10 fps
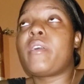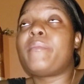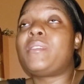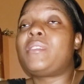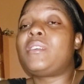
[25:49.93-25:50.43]

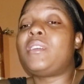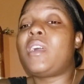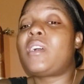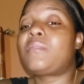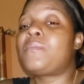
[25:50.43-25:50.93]
we still at the
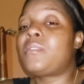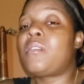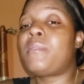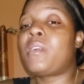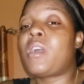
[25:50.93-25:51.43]
hospital
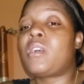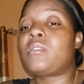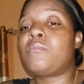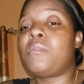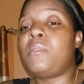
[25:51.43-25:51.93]
because
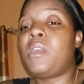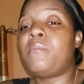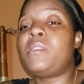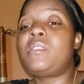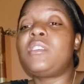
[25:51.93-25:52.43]
the baby get
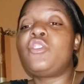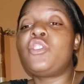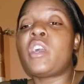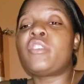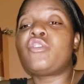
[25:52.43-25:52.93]

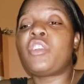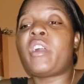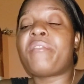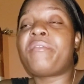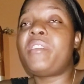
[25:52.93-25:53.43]
BCG and she
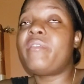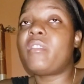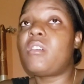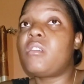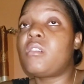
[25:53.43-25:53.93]
have
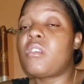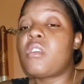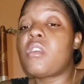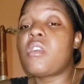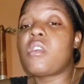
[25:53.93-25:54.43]
fever.
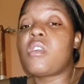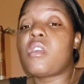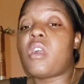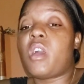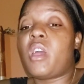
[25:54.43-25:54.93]

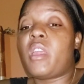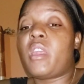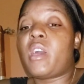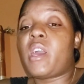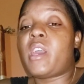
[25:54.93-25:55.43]
And
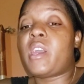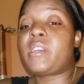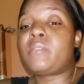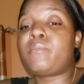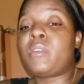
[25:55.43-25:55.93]
I
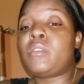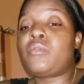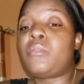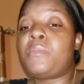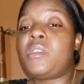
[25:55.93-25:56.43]
explained it to
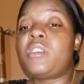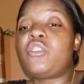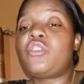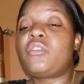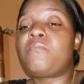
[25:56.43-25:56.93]
the
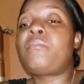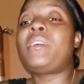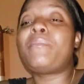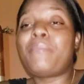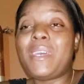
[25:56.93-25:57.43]

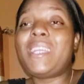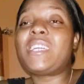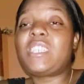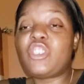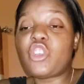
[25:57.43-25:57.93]

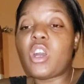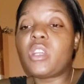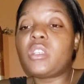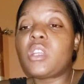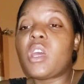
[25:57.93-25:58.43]
pediatrician
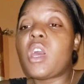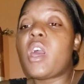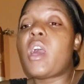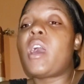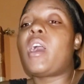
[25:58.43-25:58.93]

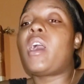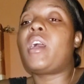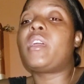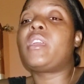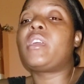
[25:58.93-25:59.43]

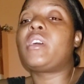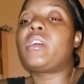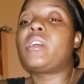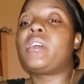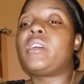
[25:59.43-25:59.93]
and
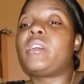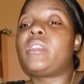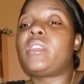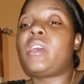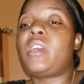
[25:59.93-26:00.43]

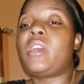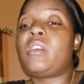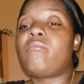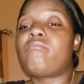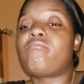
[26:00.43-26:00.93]
they
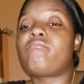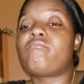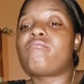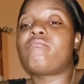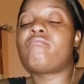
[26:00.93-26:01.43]

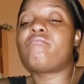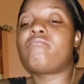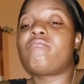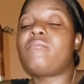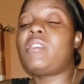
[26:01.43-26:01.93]

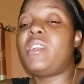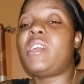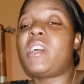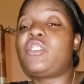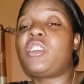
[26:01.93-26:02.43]
did
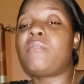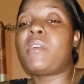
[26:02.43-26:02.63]
a check and